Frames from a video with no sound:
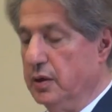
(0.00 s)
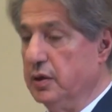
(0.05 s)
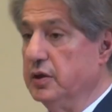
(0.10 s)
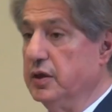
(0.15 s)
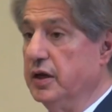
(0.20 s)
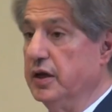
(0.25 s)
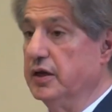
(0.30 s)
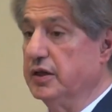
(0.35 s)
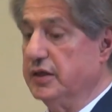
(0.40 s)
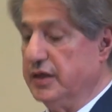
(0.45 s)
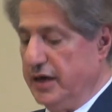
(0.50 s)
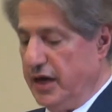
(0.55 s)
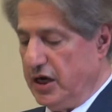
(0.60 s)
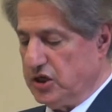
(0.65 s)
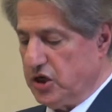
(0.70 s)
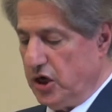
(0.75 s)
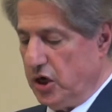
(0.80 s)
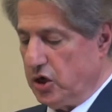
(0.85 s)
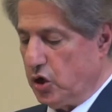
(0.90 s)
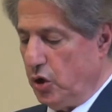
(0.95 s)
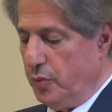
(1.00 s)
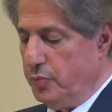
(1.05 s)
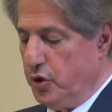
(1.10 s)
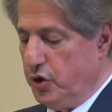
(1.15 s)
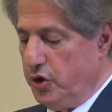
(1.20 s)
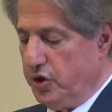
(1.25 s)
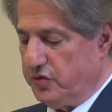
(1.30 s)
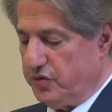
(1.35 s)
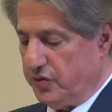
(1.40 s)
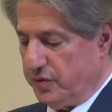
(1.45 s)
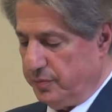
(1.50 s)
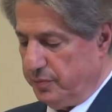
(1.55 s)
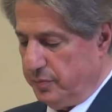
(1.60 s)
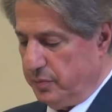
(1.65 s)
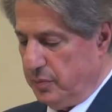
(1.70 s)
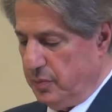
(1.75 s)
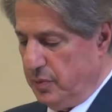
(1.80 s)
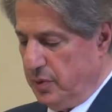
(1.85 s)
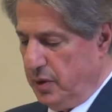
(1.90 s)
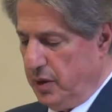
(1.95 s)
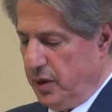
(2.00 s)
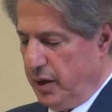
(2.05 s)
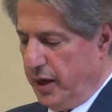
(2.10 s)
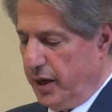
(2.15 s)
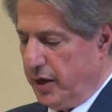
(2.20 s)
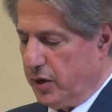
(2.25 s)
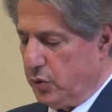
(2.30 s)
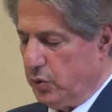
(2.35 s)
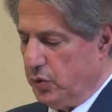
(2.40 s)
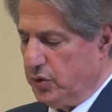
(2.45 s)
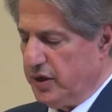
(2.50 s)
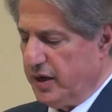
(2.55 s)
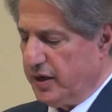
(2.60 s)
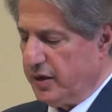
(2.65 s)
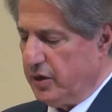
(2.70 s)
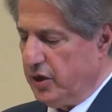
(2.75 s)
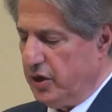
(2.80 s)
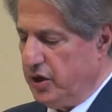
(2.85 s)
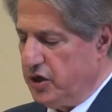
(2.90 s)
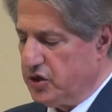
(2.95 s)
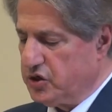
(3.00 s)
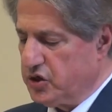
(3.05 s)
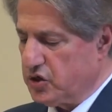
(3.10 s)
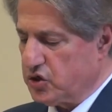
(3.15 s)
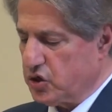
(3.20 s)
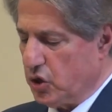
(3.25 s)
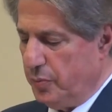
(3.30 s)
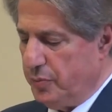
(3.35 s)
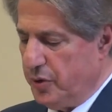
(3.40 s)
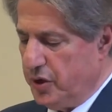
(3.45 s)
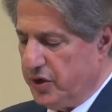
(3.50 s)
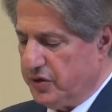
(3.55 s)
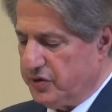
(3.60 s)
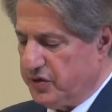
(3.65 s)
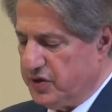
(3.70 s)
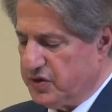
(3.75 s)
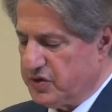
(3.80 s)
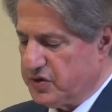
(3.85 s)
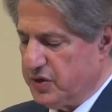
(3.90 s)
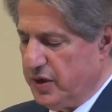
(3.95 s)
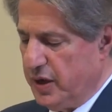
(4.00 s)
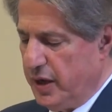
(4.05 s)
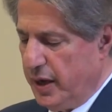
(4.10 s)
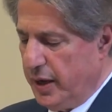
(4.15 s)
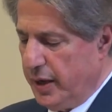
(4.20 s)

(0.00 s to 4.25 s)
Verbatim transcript: the international community, including religious communities,